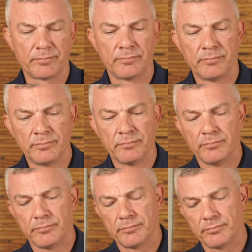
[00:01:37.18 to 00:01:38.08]

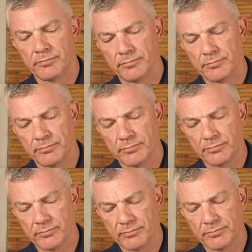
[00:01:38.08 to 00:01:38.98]

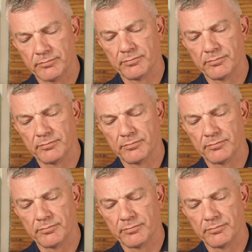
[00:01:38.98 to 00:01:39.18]
Nobody speaks.